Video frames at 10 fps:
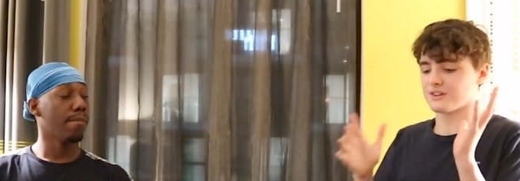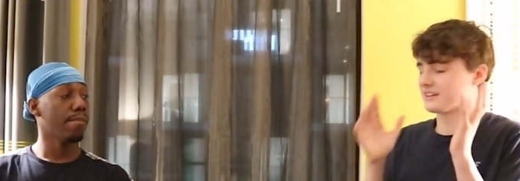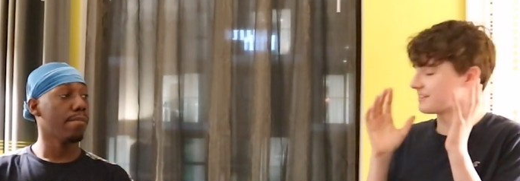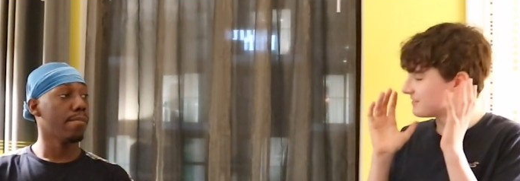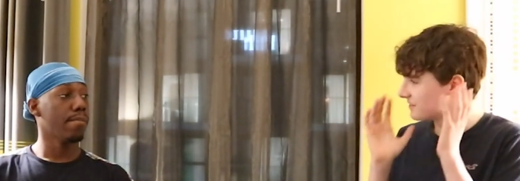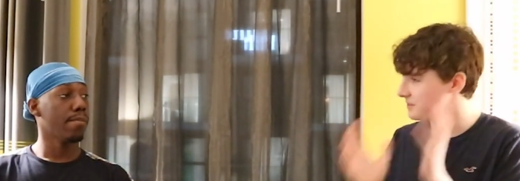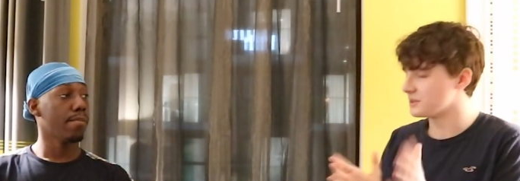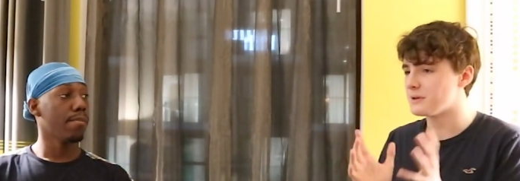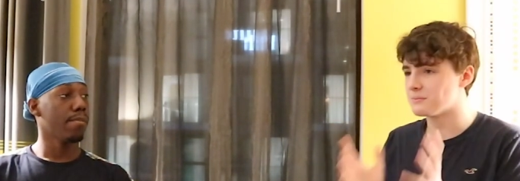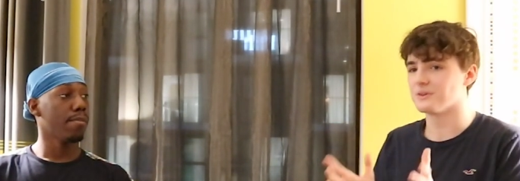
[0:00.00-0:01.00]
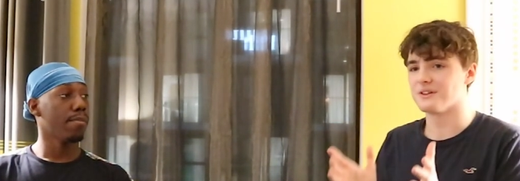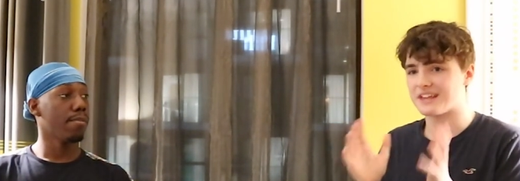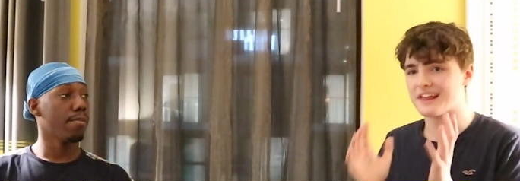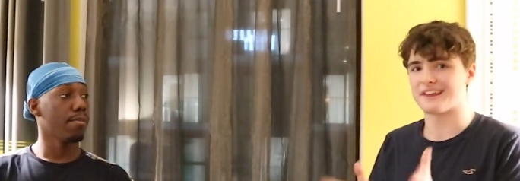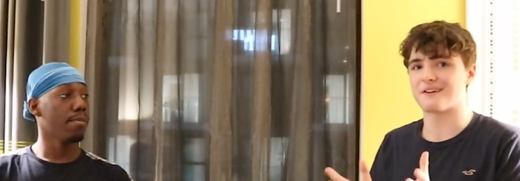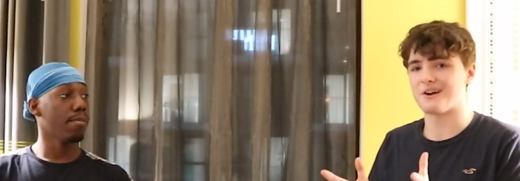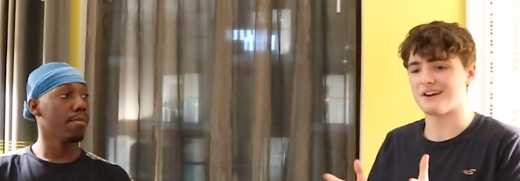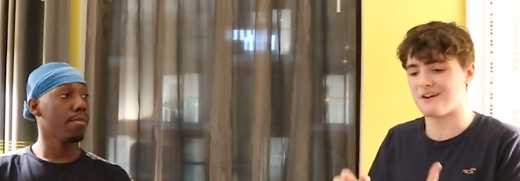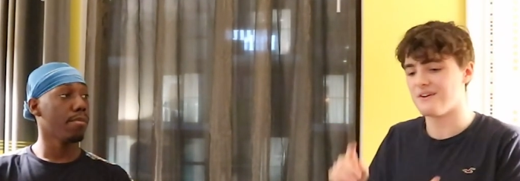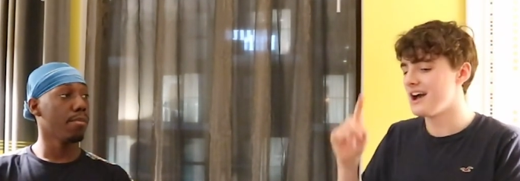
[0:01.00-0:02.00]
Speaker 1: at like the, the people that are killing it right
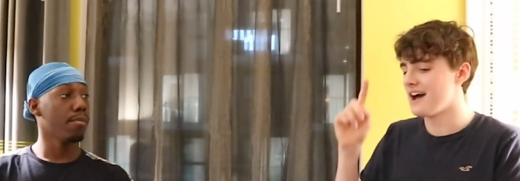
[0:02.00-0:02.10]
now.